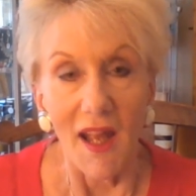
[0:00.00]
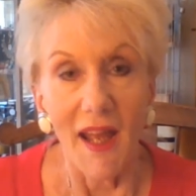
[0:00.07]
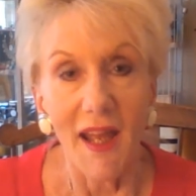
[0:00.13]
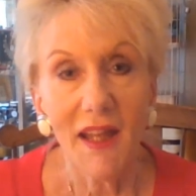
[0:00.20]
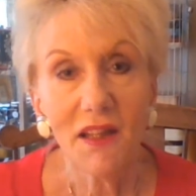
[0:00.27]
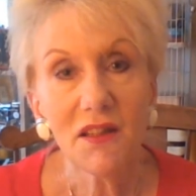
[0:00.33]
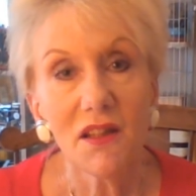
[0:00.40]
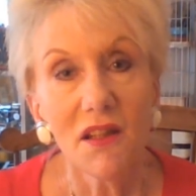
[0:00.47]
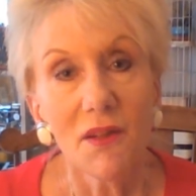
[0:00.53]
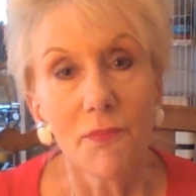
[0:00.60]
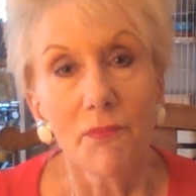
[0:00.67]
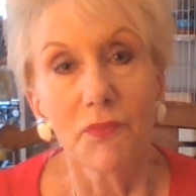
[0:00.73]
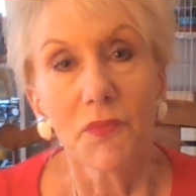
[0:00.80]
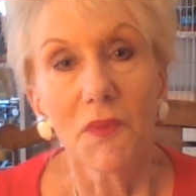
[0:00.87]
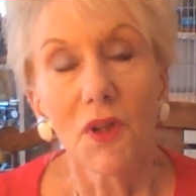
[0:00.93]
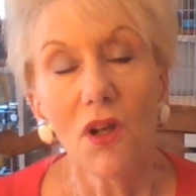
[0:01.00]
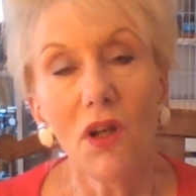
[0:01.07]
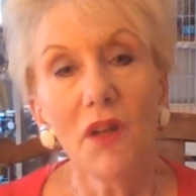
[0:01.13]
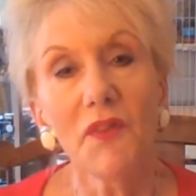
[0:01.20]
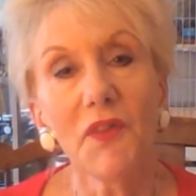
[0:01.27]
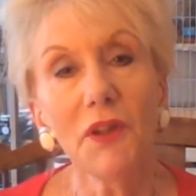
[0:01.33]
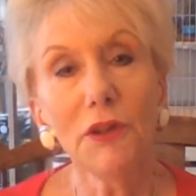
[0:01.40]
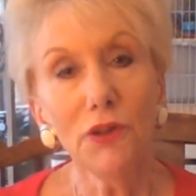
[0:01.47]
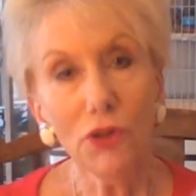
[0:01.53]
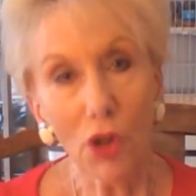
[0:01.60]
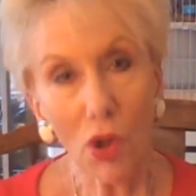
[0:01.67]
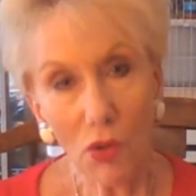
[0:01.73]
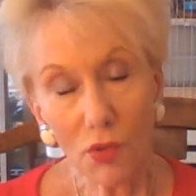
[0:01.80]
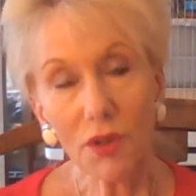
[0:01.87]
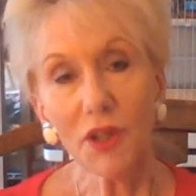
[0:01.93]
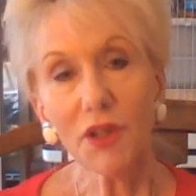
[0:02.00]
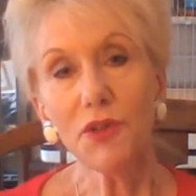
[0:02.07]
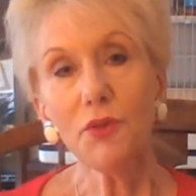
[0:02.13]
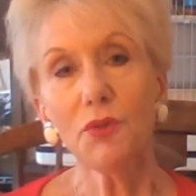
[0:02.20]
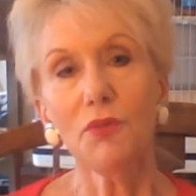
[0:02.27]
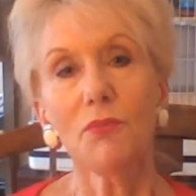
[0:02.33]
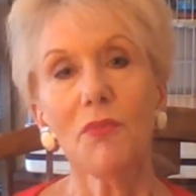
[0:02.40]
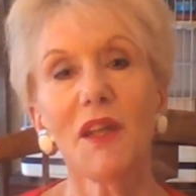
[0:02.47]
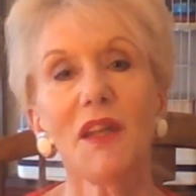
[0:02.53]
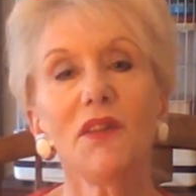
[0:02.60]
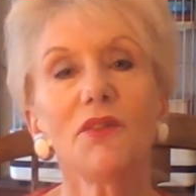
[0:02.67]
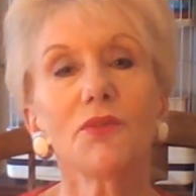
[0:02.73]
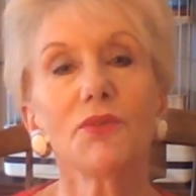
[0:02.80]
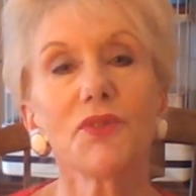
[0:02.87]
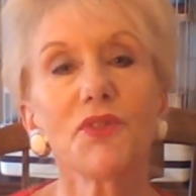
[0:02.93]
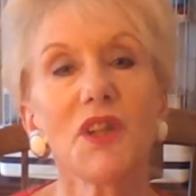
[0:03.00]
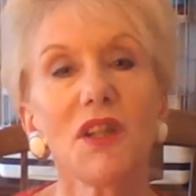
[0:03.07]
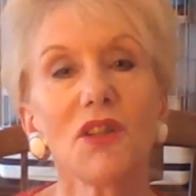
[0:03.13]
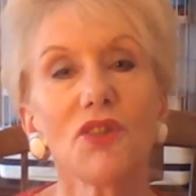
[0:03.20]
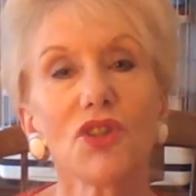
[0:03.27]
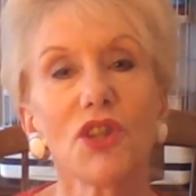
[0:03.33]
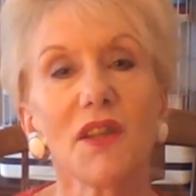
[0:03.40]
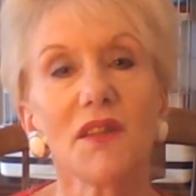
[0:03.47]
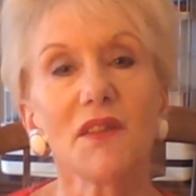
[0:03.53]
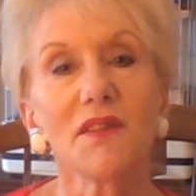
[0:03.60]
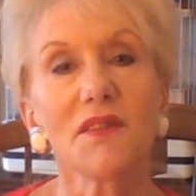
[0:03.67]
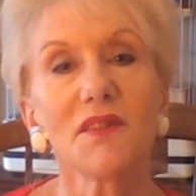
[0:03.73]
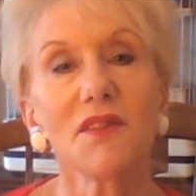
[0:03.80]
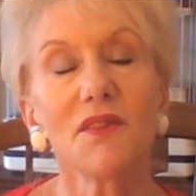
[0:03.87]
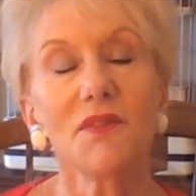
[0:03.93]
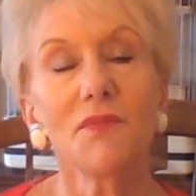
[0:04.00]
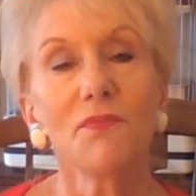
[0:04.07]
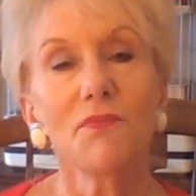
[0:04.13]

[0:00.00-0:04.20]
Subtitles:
And the longer you can make your stitches,